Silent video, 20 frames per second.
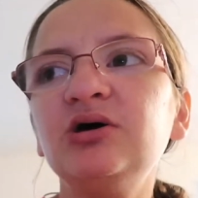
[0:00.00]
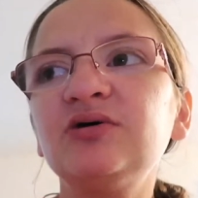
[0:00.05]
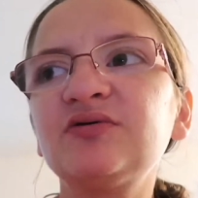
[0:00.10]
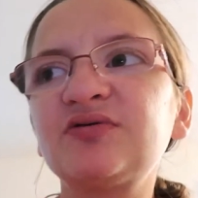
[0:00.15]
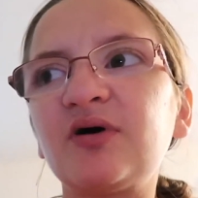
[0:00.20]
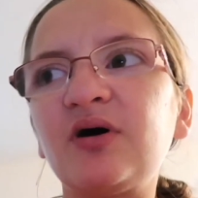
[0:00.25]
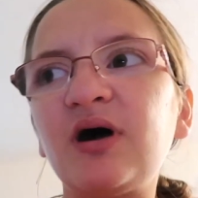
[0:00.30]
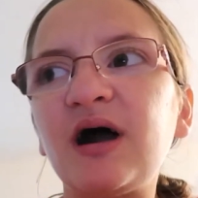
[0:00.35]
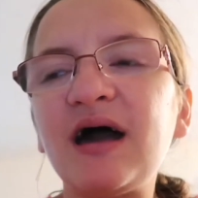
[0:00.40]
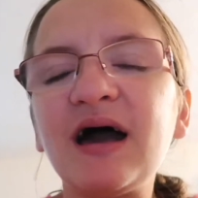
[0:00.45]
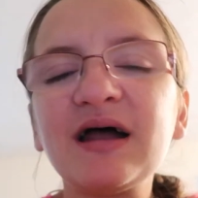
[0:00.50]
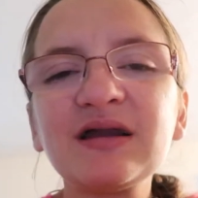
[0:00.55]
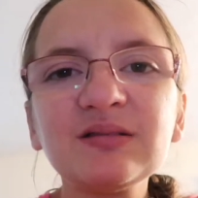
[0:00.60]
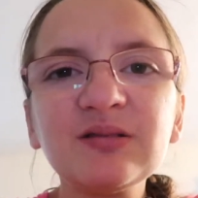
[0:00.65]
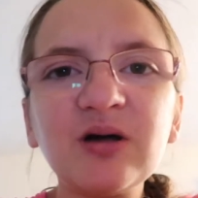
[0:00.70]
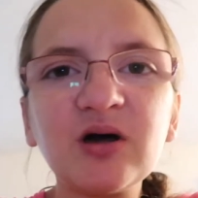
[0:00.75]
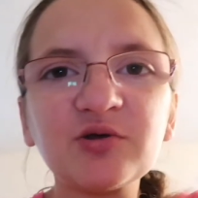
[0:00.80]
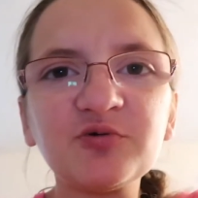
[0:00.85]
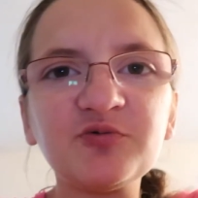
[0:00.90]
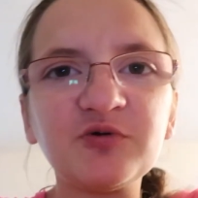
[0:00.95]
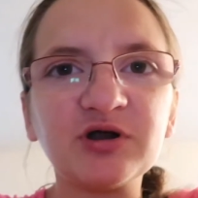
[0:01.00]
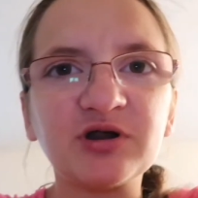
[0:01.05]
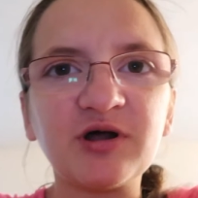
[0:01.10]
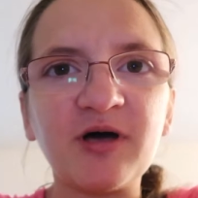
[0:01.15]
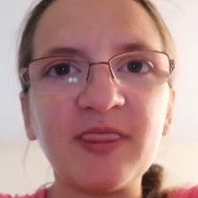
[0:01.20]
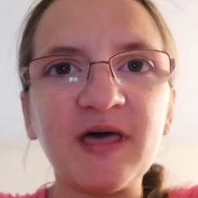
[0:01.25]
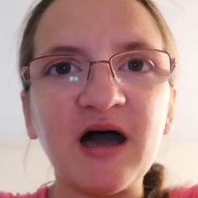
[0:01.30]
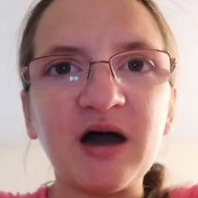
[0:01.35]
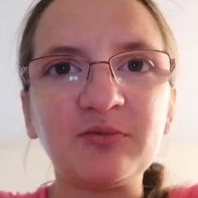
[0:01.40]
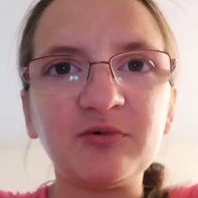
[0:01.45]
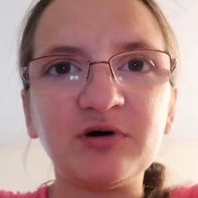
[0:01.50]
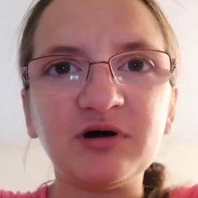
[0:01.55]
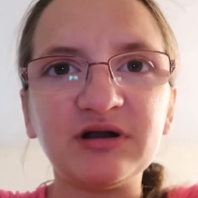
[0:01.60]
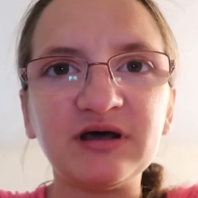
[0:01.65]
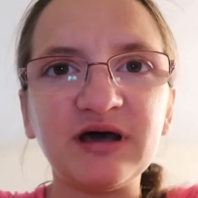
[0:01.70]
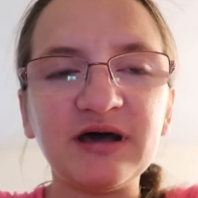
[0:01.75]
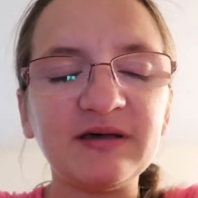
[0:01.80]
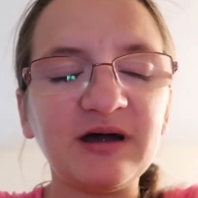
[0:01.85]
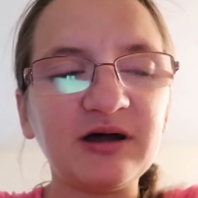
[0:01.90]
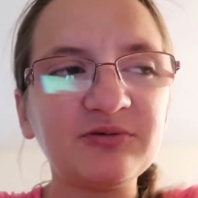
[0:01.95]
So I had a lot of fun on that one,
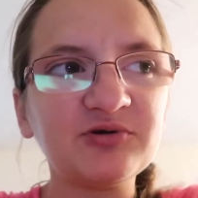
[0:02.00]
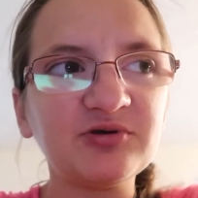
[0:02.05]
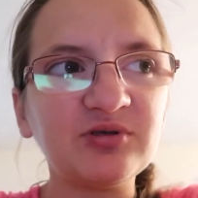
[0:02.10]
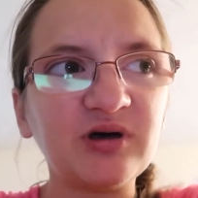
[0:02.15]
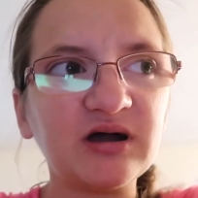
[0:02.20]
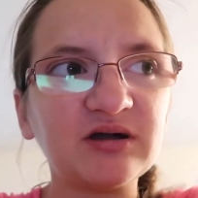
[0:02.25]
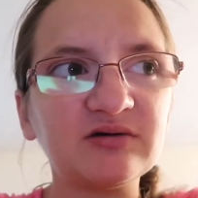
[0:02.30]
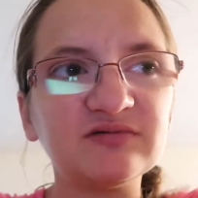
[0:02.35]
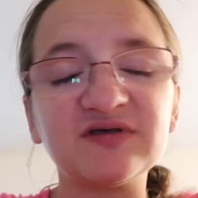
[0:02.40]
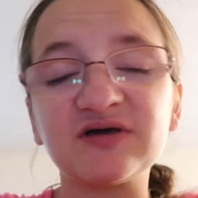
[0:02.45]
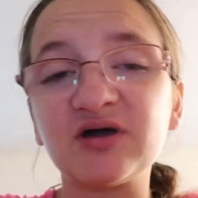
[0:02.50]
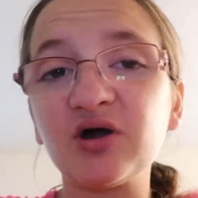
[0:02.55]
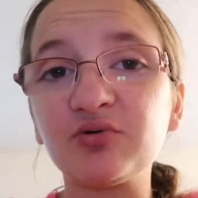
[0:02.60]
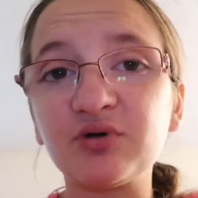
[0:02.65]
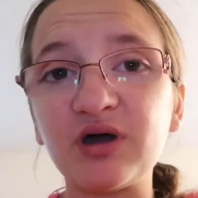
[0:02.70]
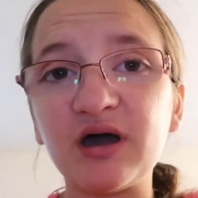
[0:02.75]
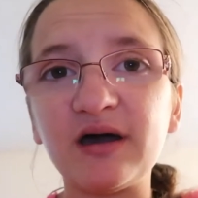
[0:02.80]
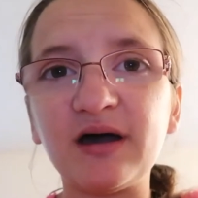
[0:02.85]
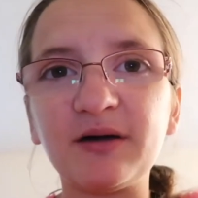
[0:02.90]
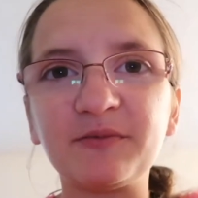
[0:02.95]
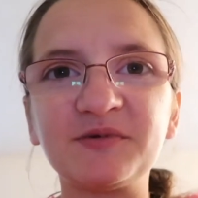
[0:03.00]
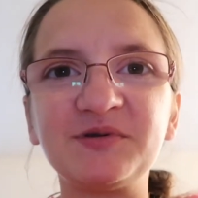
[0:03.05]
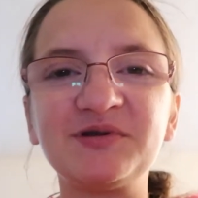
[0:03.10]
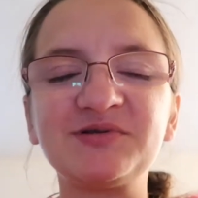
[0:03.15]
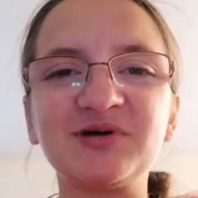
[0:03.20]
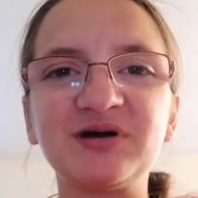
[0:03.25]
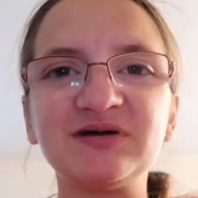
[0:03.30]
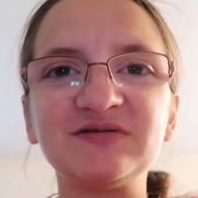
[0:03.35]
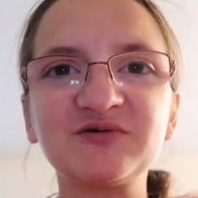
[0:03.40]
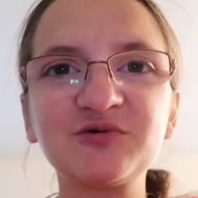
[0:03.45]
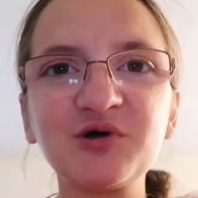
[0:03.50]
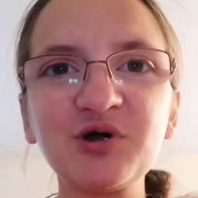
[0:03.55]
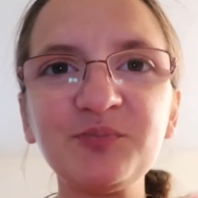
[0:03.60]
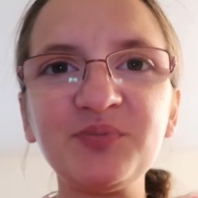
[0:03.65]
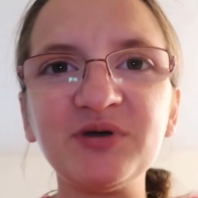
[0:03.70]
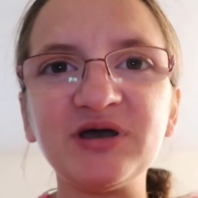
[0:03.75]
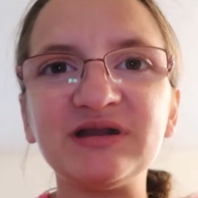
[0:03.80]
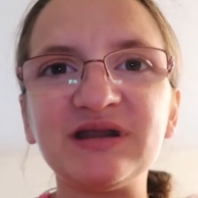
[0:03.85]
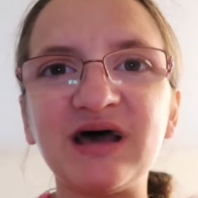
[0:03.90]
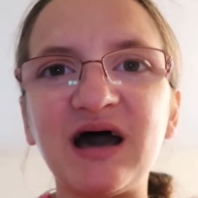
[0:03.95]
and after that I was like, okay, I'm gonna try
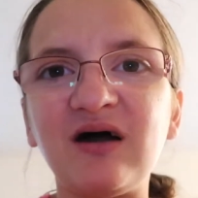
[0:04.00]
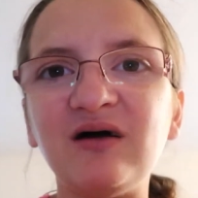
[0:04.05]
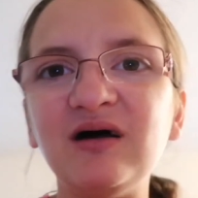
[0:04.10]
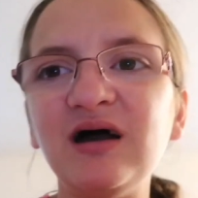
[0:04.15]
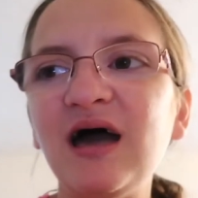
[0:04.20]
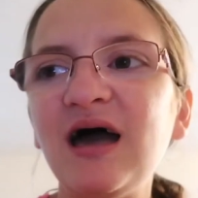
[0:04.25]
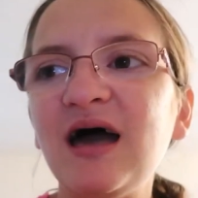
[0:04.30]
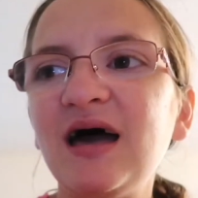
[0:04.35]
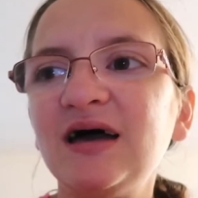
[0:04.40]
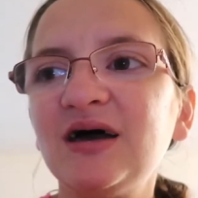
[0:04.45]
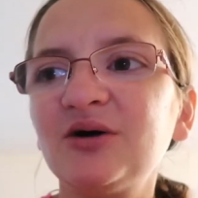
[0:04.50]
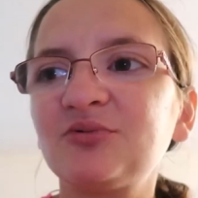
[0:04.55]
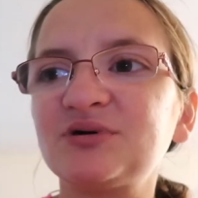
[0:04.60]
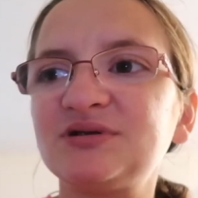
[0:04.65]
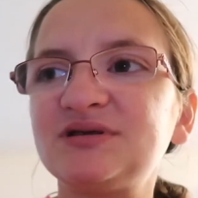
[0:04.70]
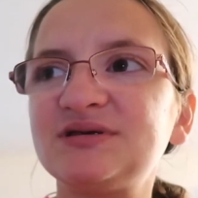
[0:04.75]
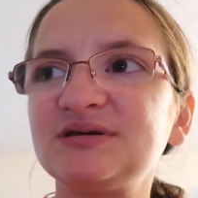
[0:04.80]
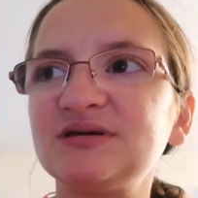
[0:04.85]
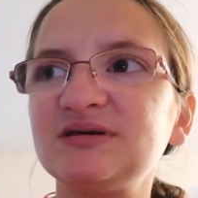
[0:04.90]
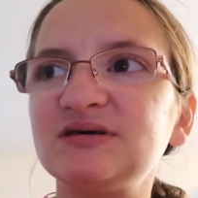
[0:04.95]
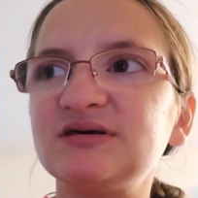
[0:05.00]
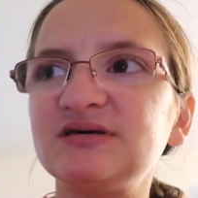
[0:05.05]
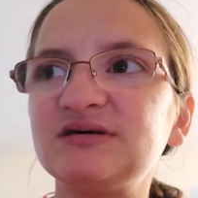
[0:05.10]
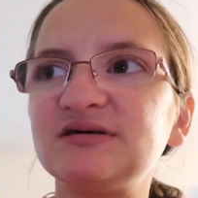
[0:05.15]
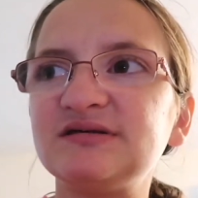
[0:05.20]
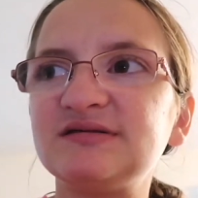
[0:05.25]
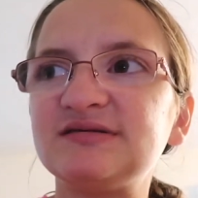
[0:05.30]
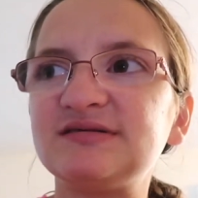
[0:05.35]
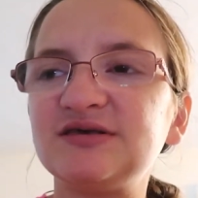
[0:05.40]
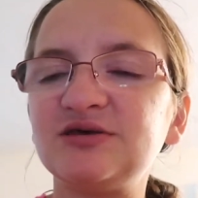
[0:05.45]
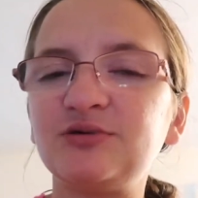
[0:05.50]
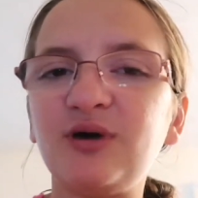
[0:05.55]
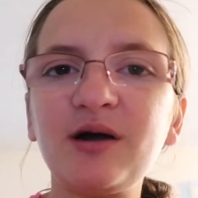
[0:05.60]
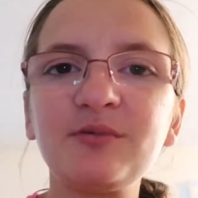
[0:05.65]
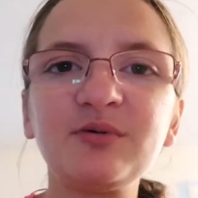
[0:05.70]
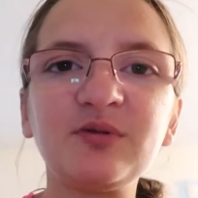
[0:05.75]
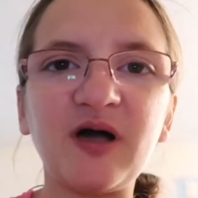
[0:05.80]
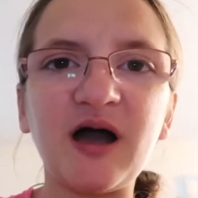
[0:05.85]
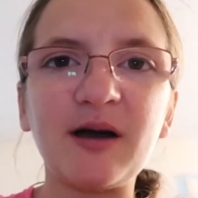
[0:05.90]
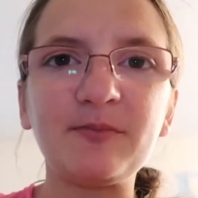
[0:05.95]
Scorpion now, which is, you
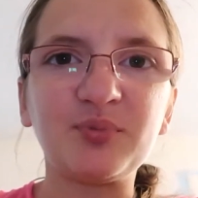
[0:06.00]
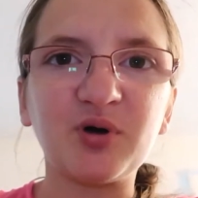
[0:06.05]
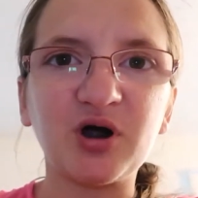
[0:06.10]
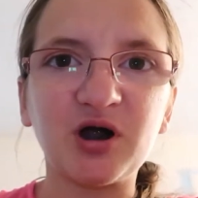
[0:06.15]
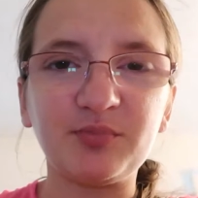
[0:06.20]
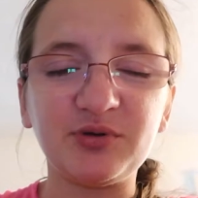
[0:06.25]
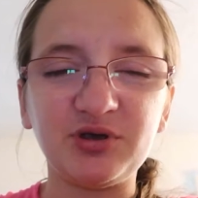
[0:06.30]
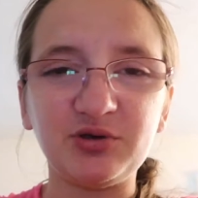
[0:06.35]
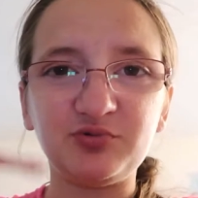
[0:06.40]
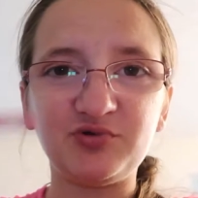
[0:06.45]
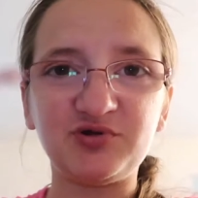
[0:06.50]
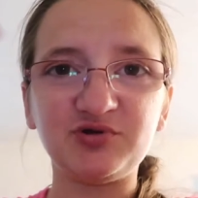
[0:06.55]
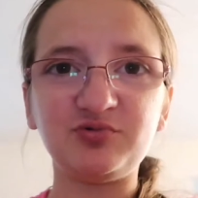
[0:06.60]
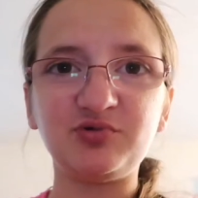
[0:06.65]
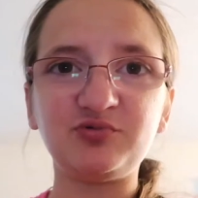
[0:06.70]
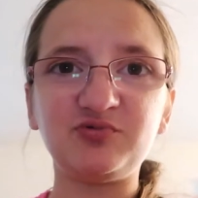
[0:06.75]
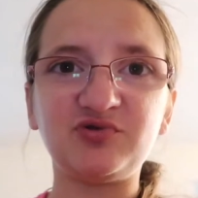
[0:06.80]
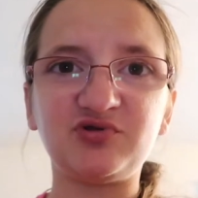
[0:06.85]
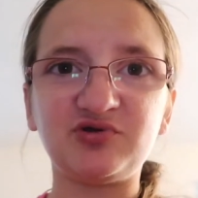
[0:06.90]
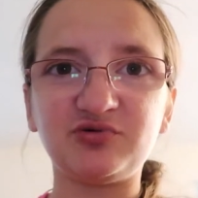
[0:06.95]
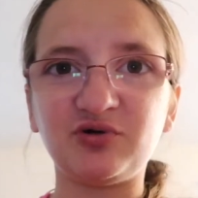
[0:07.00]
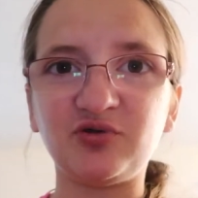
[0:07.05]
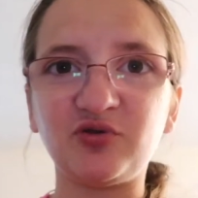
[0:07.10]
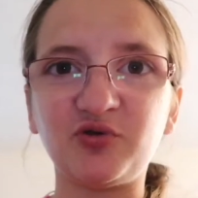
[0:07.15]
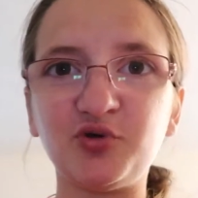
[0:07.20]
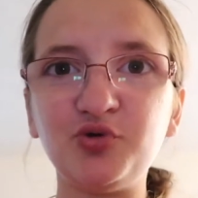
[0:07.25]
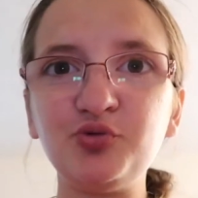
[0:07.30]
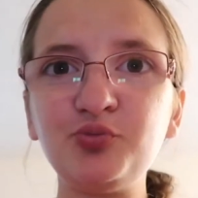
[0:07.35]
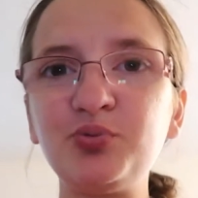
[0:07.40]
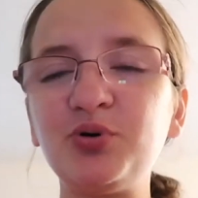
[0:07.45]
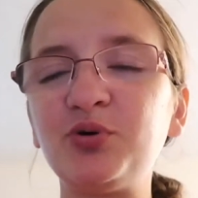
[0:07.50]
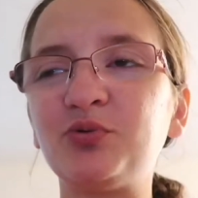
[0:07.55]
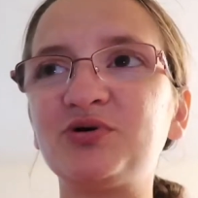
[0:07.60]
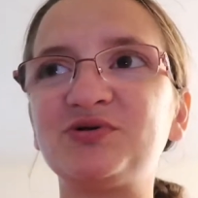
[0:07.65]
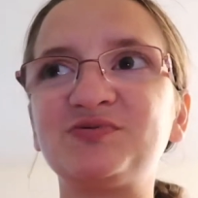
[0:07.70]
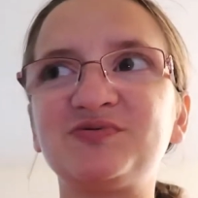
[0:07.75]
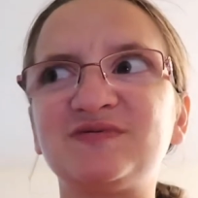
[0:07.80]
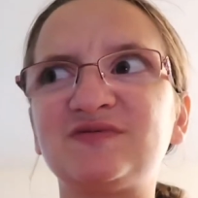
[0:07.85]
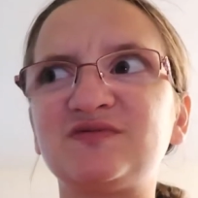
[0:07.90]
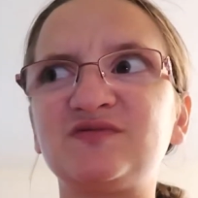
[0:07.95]
have a lap bar, but you do do a loop,
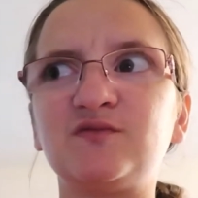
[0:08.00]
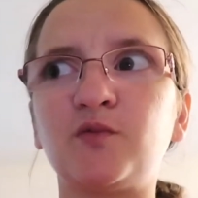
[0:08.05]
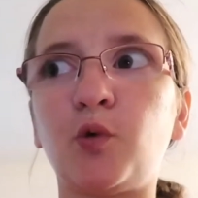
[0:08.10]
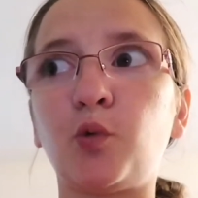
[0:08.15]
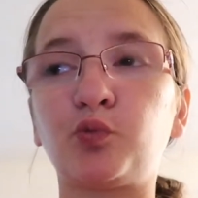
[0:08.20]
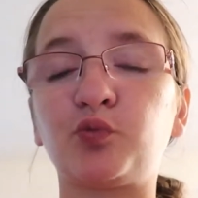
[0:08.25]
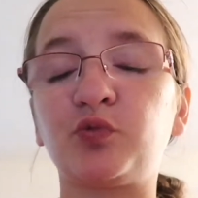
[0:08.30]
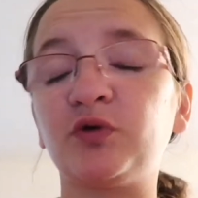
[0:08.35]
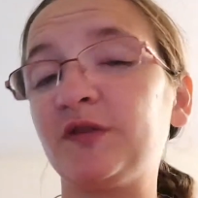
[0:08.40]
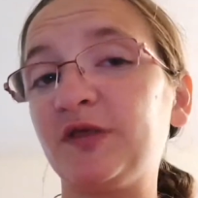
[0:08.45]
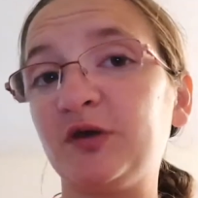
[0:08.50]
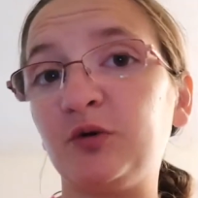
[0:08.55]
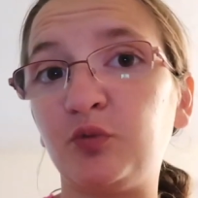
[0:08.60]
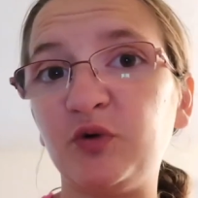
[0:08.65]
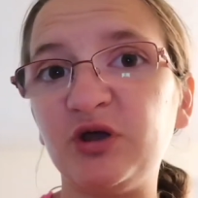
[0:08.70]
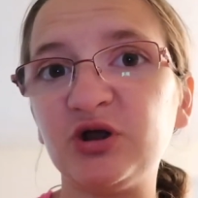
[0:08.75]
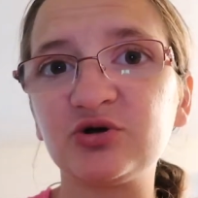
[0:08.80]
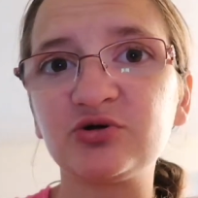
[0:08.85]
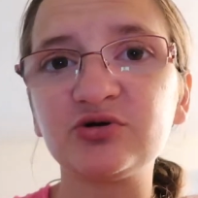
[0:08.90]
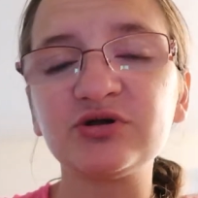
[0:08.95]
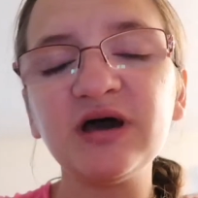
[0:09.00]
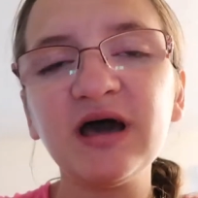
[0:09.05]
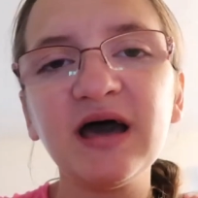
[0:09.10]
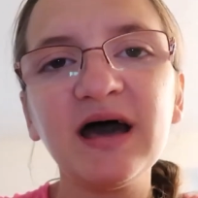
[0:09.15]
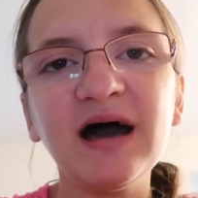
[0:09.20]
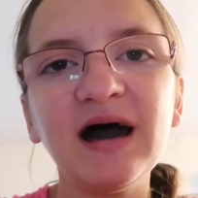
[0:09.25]
which was really weird.